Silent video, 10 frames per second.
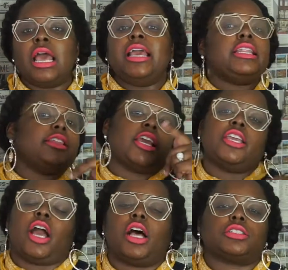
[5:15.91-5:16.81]
And neither can
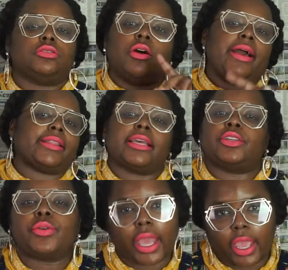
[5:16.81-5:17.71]
y'all. So don't act like
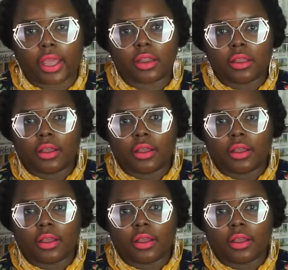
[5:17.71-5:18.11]
you can.